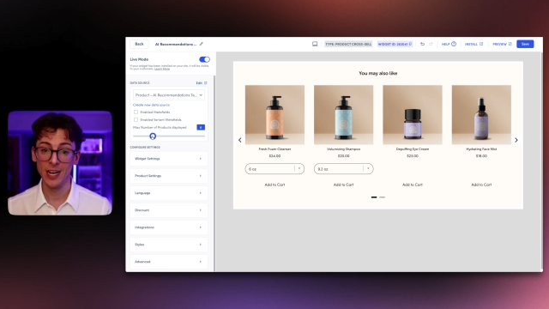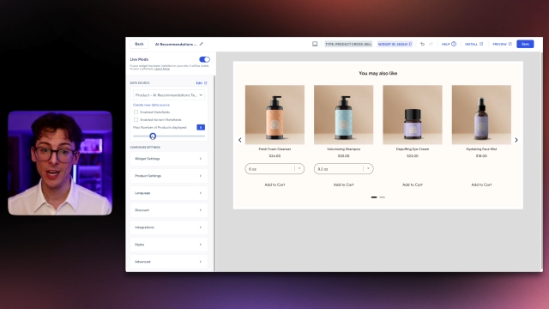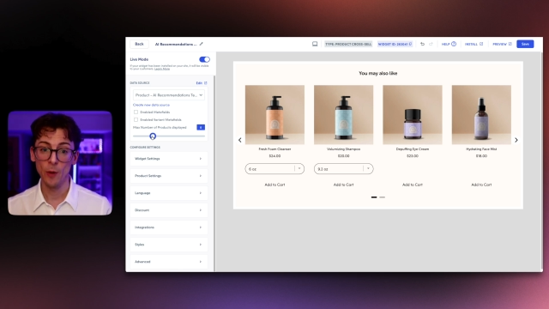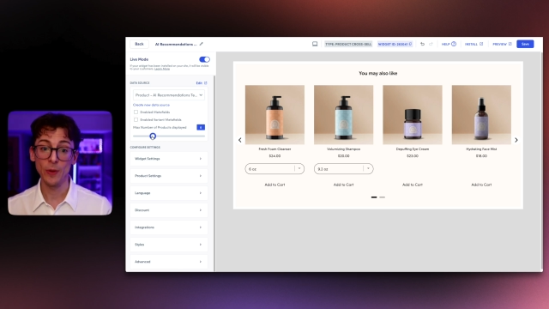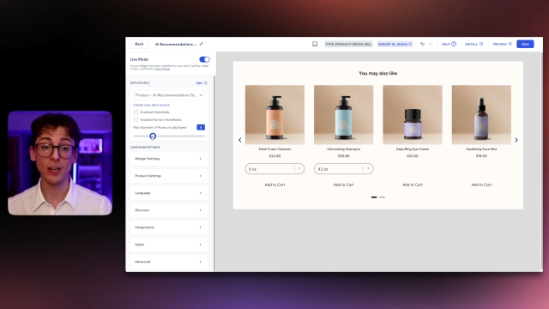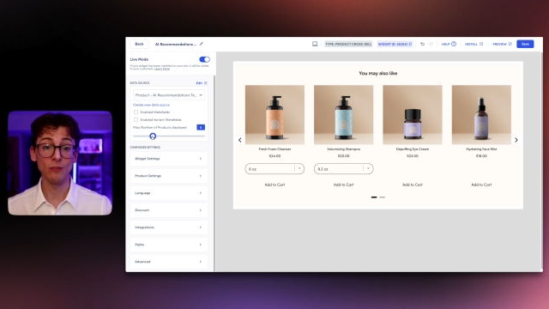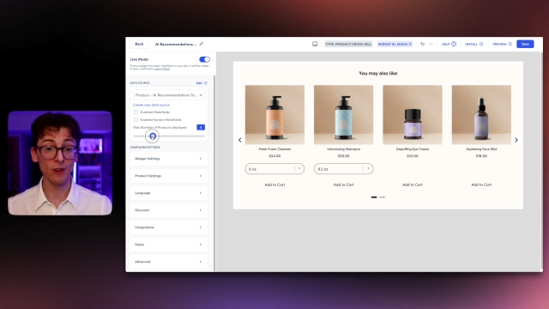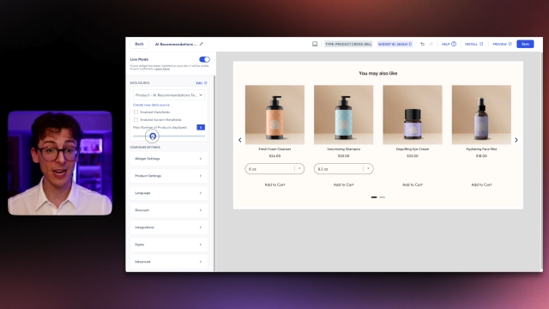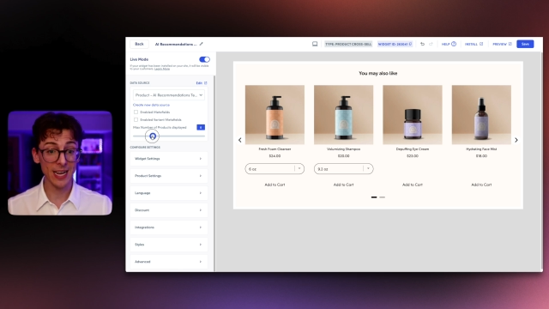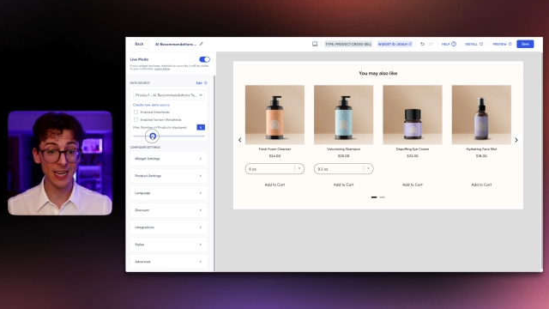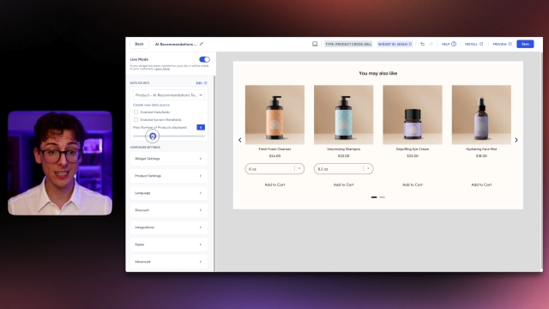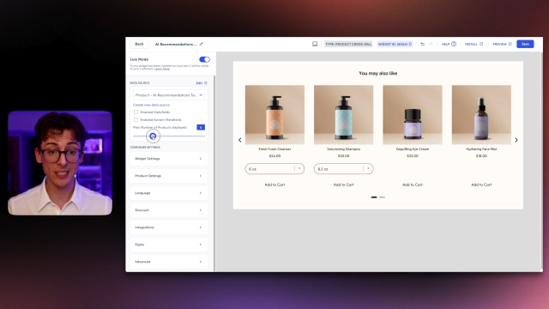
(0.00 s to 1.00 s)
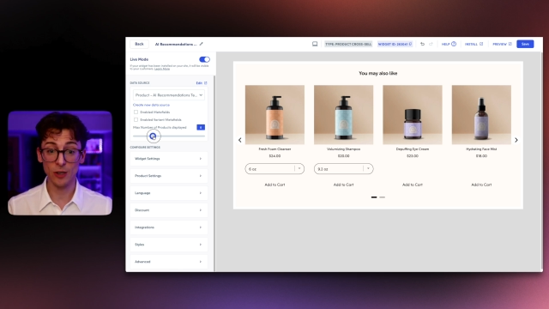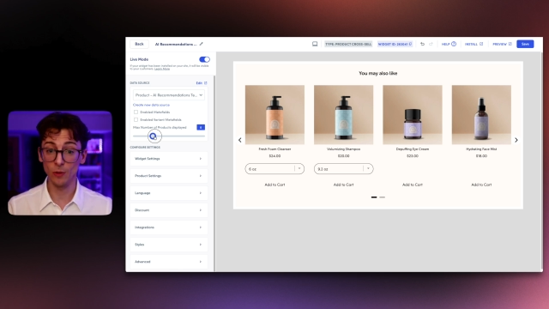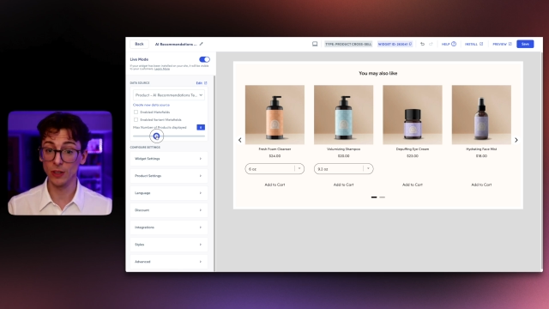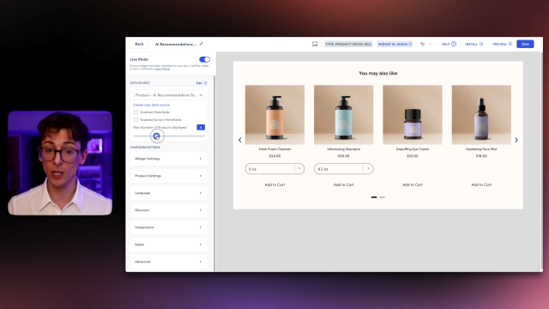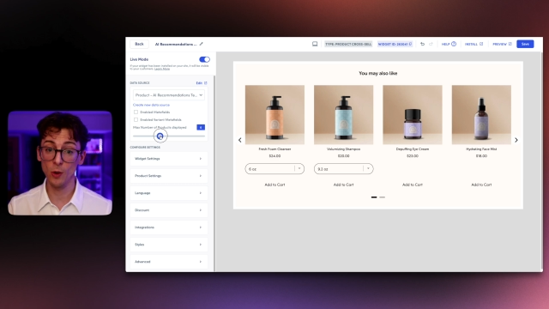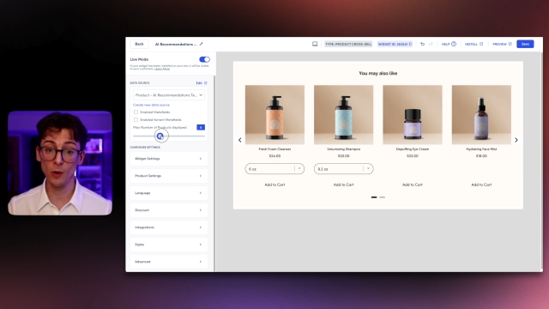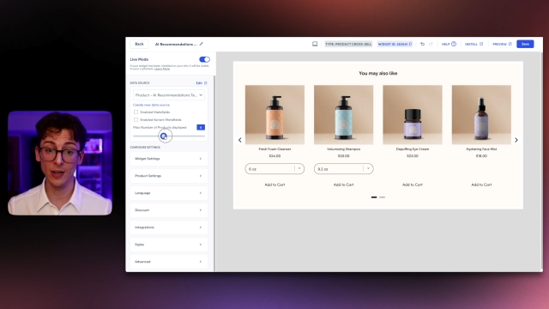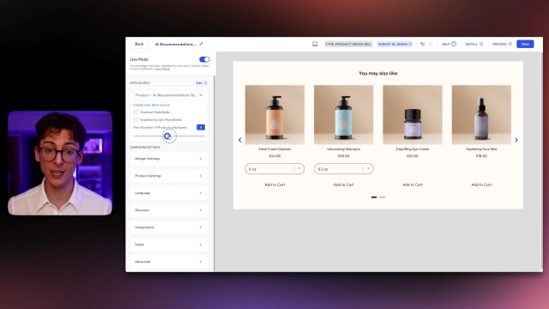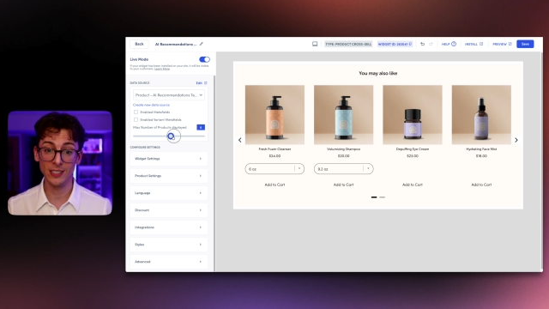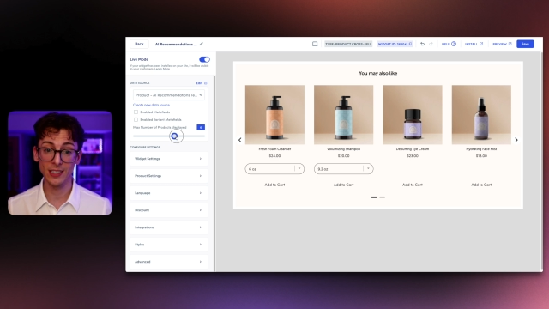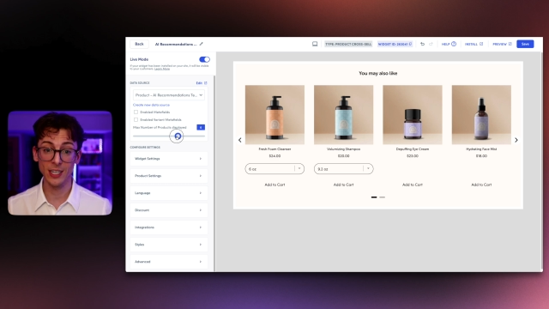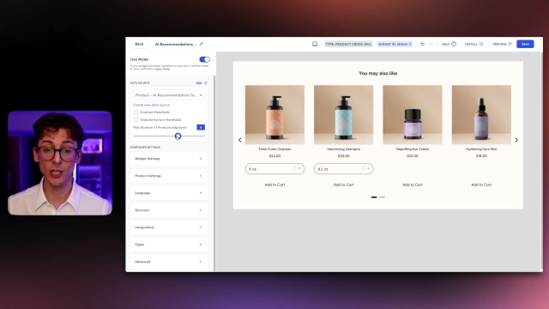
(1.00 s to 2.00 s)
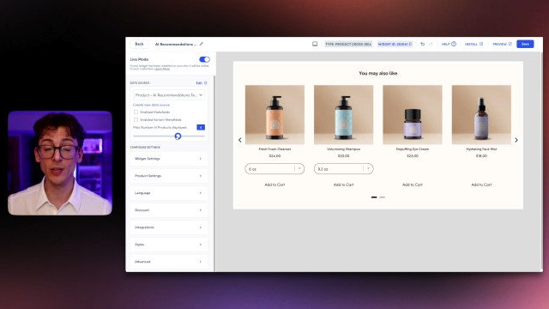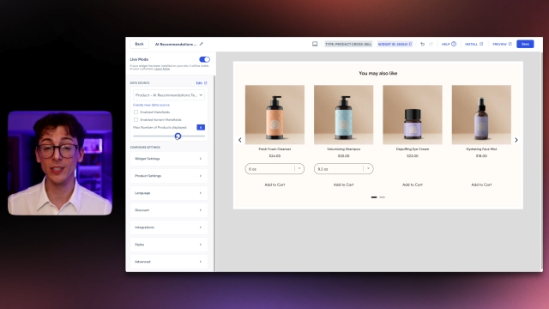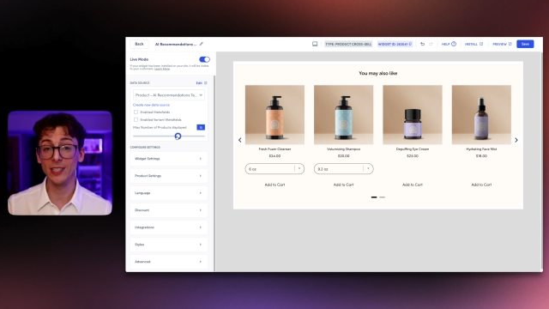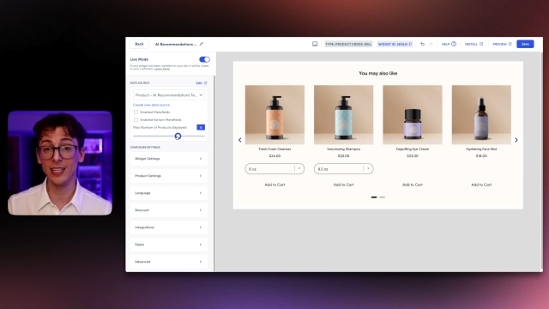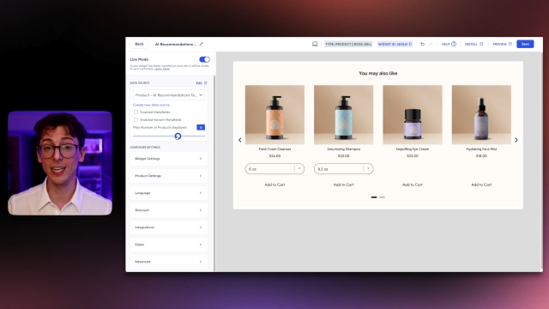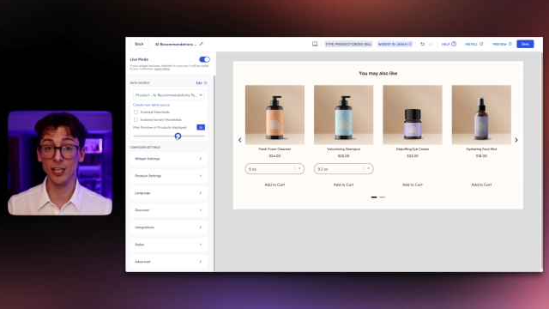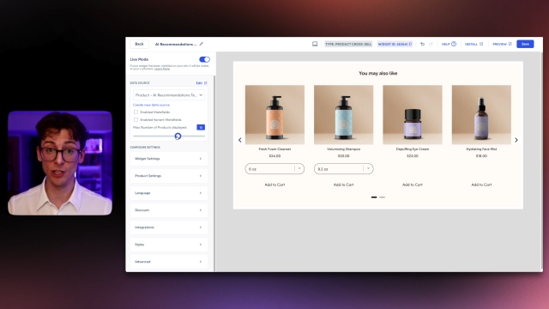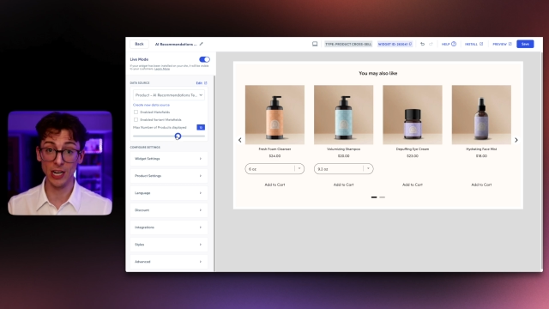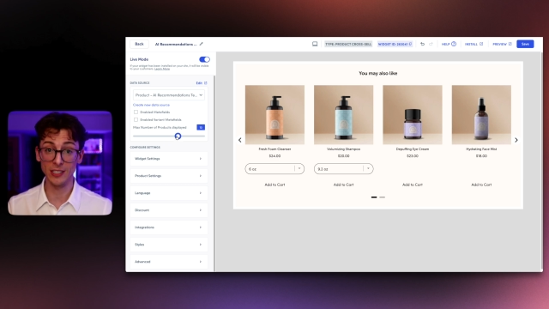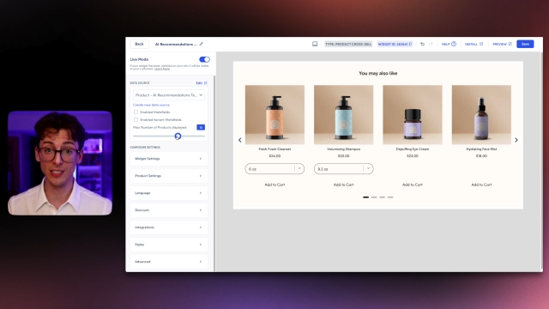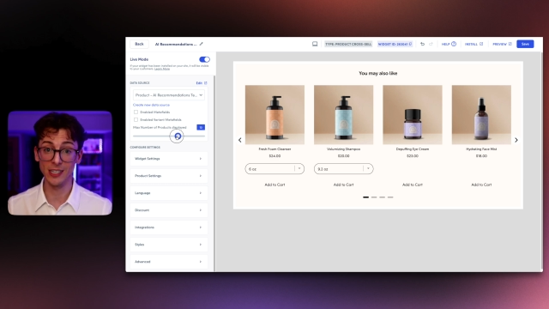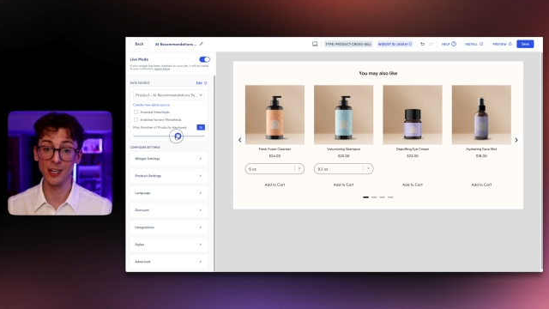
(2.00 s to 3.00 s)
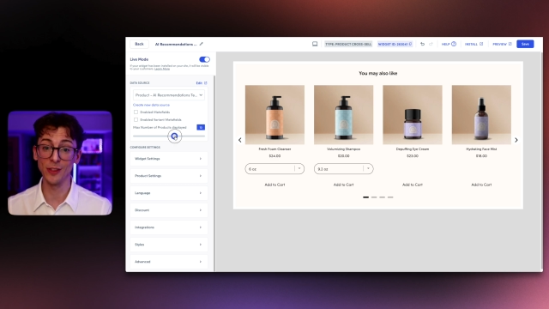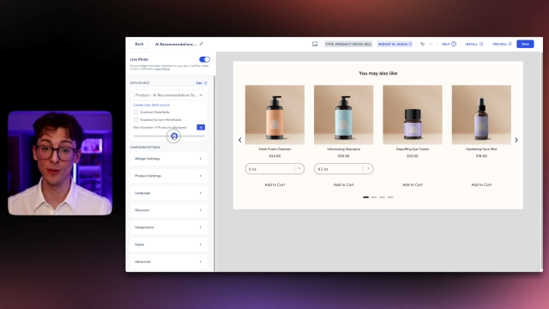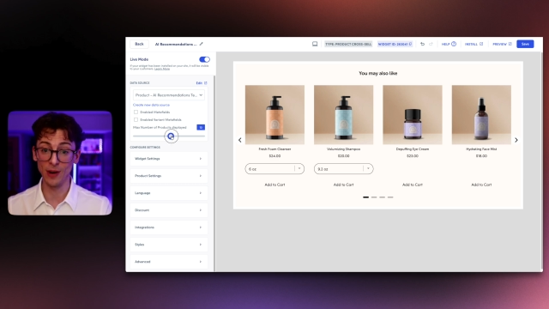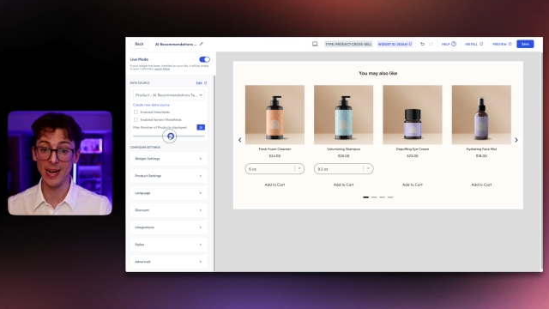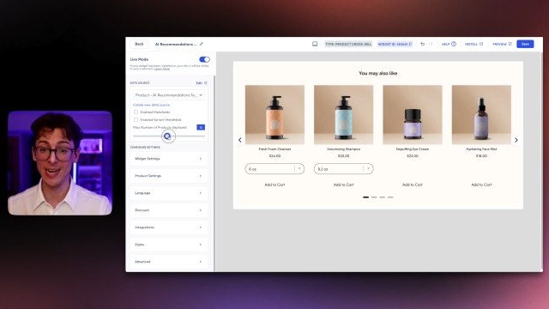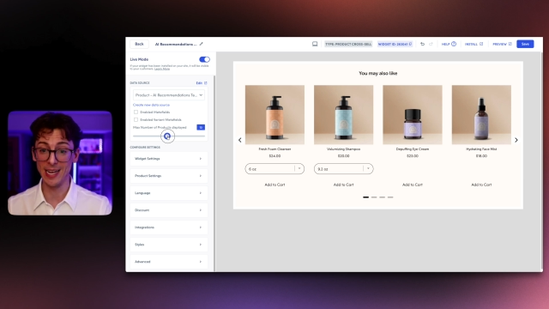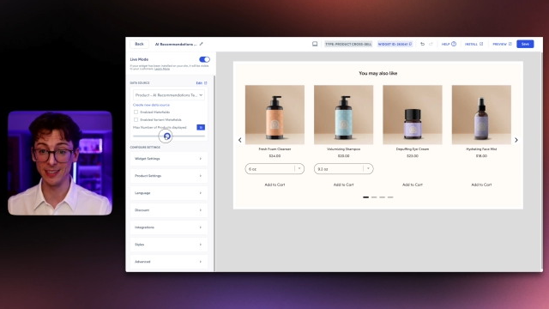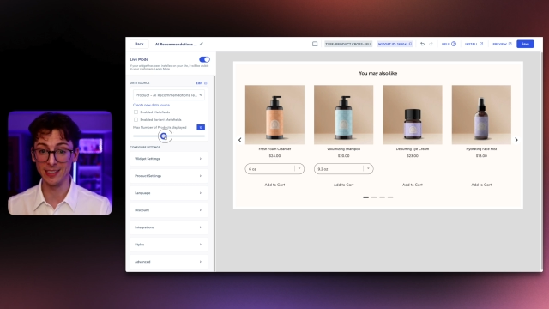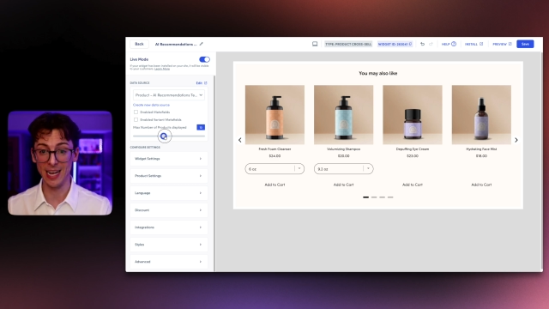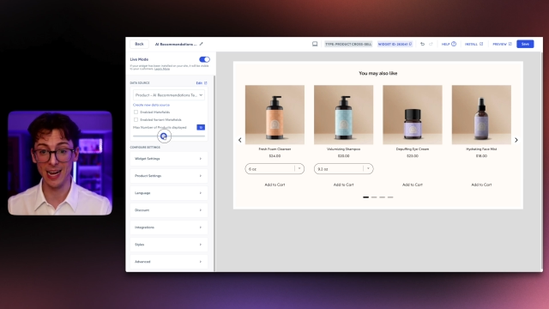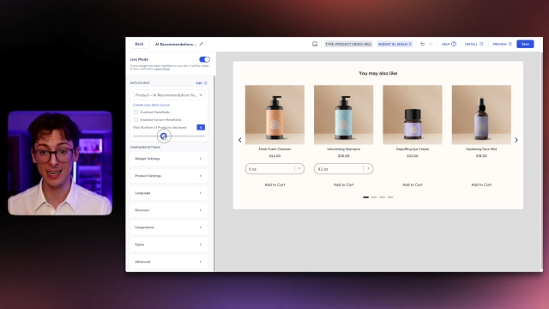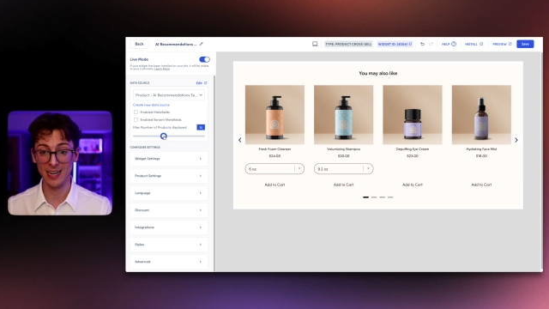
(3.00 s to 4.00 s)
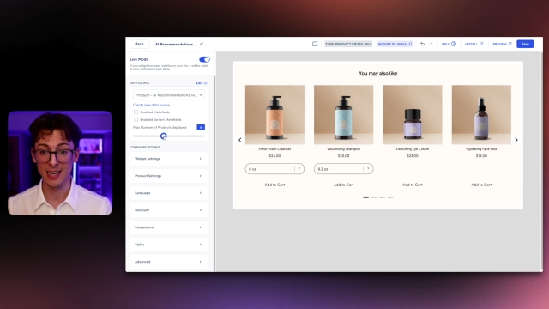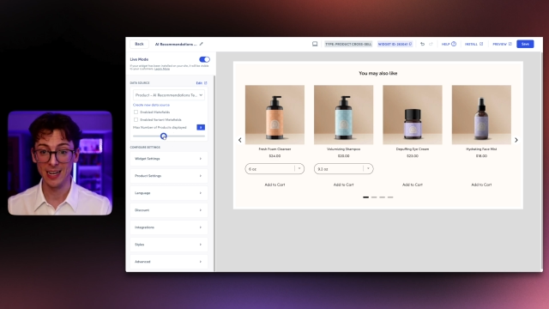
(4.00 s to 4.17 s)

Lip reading: We can raise or lower it, and you can see that adjusting on the right-hand side.